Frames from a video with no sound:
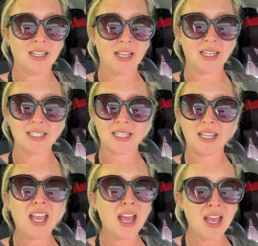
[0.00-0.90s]
And he's like,
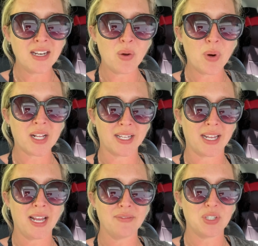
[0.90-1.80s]
yeah, don't work like that.
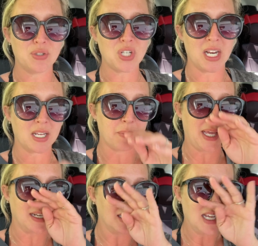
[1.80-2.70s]
I have to do chain of command.